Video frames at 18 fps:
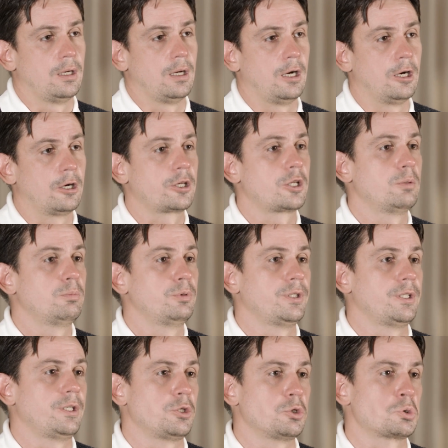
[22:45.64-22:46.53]

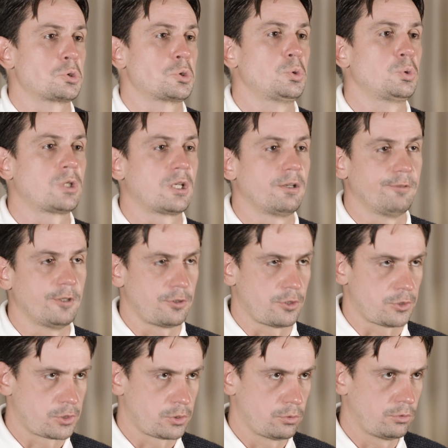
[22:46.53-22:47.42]
arguably you could have
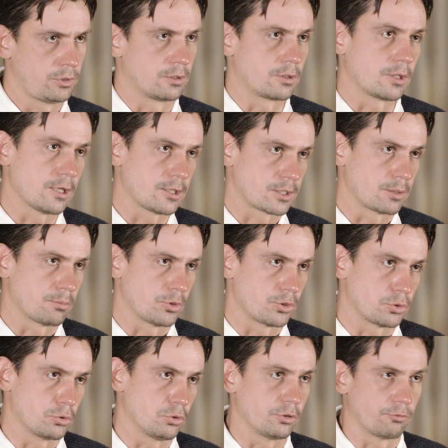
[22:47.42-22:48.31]
understood that customers
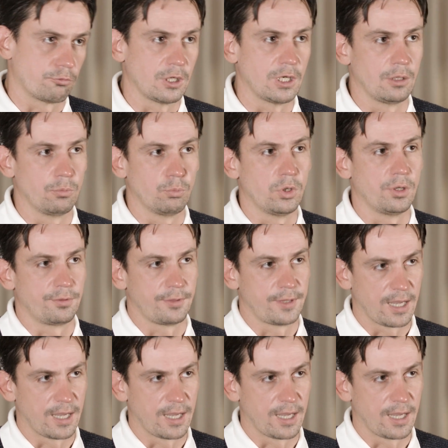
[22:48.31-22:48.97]
don't really want